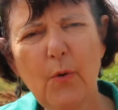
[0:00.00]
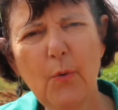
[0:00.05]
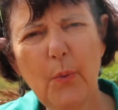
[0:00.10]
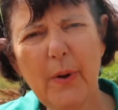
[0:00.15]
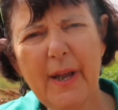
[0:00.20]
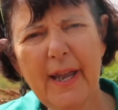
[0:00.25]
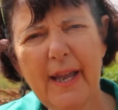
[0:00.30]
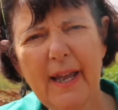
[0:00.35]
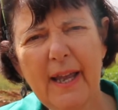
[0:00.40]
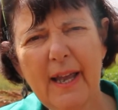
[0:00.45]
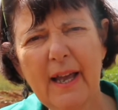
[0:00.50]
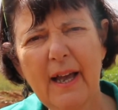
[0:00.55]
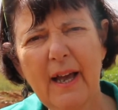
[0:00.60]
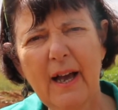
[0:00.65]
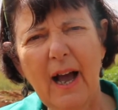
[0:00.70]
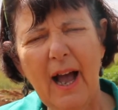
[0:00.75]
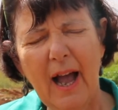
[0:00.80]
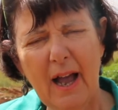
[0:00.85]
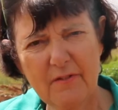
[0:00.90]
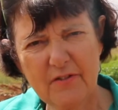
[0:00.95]
we
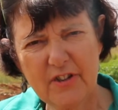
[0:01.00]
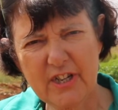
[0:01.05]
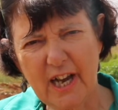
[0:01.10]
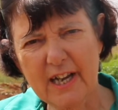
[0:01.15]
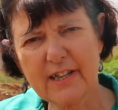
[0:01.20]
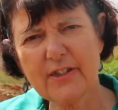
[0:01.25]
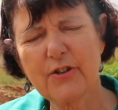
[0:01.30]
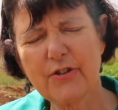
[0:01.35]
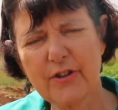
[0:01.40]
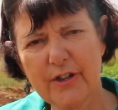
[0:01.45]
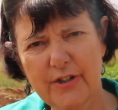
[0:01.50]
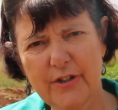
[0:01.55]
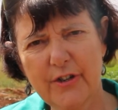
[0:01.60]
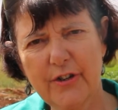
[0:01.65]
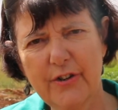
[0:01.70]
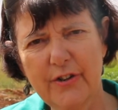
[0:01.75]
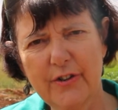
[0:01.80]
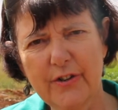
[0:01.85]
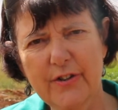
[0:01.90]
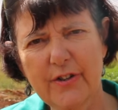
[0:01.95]
have just
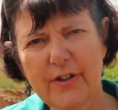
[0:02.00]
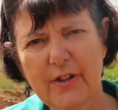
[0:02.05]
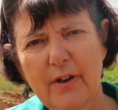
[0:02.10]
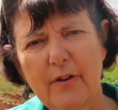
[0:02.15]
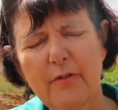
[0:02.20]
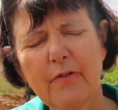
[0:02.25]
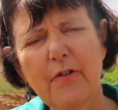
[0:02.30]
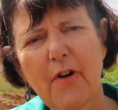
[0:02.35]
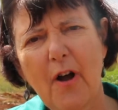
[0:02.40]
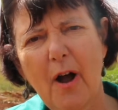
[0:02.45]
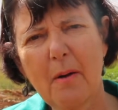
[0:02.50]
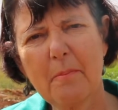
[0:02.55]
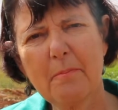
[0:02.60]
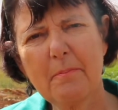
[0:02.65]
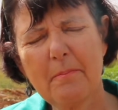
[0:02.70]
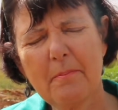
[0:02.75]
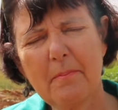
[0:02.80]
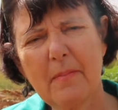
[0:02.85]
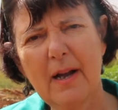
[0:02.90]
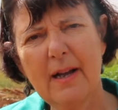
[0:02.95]
returned from
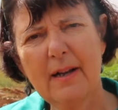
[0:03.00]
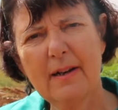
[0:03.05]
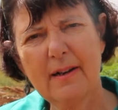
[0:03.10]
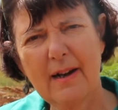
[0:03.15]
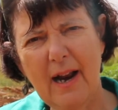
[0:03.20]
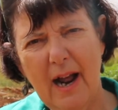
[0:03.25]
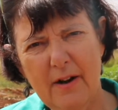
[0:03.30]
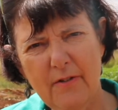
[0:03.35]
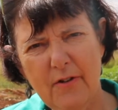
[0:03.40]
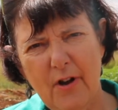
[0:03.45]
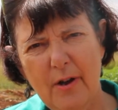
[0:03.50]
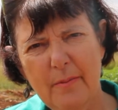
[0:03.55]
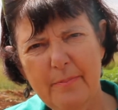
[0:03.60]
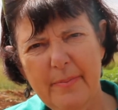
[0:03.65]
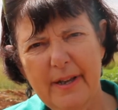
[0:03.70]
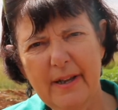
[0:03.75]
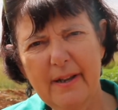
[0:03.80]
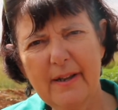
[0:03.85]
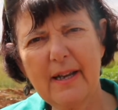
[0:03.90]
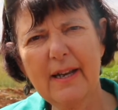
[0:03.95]

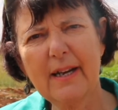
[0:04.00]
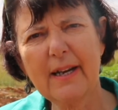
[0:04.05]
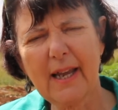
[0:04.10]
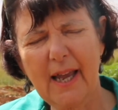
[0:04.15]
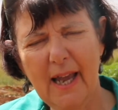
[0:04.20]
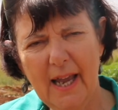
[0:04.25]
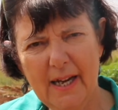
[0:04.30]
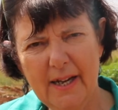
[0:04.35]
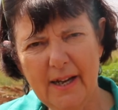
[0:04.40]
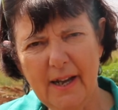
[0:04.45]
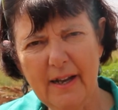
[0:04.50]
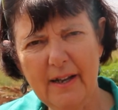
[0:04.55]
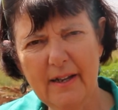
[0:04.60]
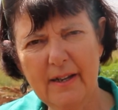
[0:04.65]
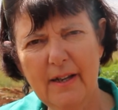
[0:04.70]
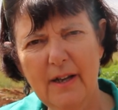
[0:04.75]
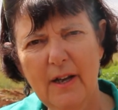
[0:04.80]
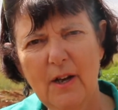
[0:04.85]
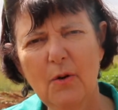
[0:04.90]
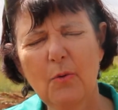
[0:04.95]
Nairobi in Kenya
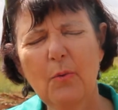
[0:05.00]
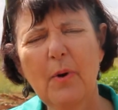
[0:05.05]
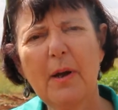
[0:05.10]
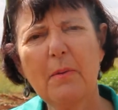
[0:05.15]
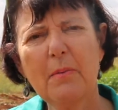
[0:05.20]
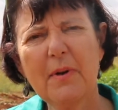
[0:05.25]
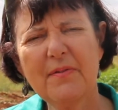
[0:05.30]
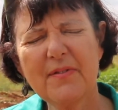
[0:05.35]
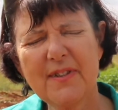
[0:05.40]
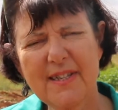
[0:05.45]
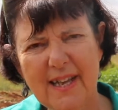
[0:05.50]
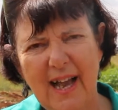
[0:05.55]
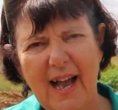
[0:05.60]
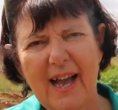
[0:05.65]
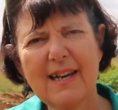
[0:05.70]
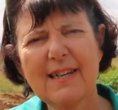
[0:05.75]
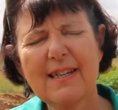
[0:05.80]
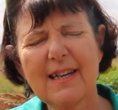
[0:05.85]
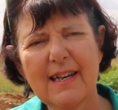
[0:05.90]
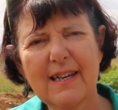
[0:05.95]
where we've
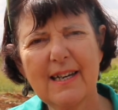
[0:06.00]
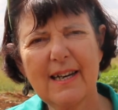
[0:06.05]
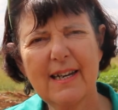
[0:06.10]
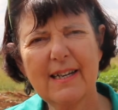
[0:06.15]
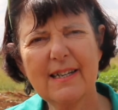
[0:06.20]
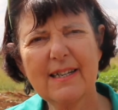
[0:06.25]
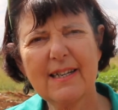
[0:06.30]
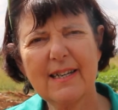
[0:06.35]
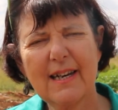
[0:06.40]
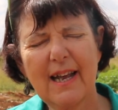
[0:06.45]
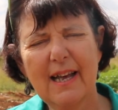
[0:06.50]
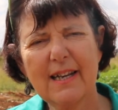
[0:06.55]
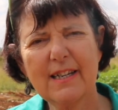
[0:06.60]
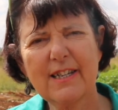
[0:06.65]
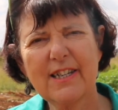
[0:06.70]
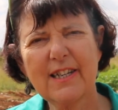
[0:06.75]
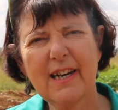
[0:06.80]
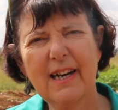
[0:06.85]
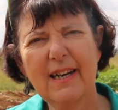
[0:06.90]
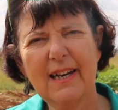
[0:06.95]
signed an
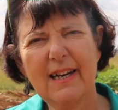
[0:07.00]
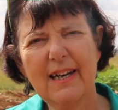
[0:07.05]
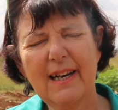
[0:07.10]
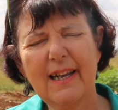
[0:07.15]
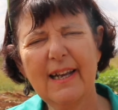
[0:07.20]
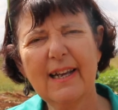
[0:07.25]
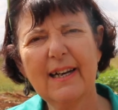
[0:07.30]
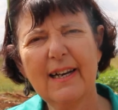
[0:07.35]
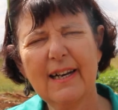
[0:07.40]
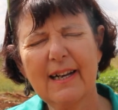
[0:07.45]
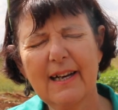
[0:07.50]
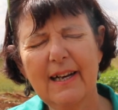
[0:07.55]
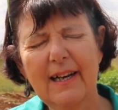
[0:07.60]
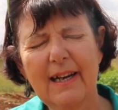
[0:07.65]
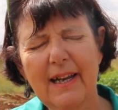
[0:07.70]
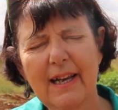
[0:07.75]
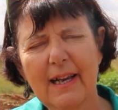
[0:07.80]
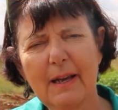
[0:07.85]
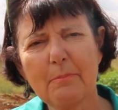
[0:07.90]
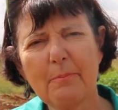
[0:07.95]
internationally
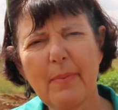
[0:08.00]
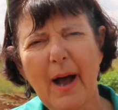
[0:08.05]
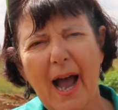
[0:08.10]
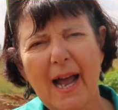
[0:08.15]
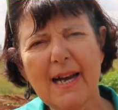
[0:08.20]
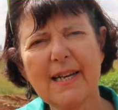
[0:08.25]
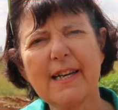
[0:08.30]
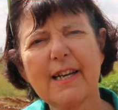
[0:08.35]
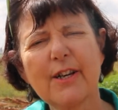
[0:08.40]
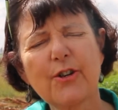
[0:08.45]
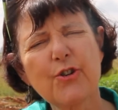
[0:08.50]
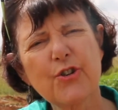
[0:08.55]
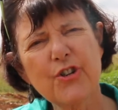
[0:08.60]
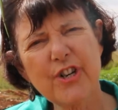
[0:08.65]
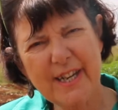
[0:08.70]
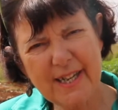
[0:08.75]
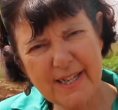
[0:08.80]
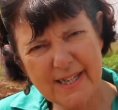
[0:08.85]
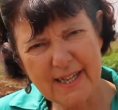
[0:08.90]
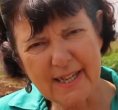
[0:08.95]
legally binding
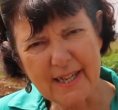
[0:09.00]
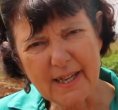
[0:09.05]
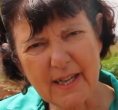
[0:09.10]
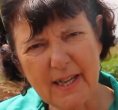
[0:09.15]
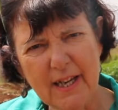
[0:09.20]
treaty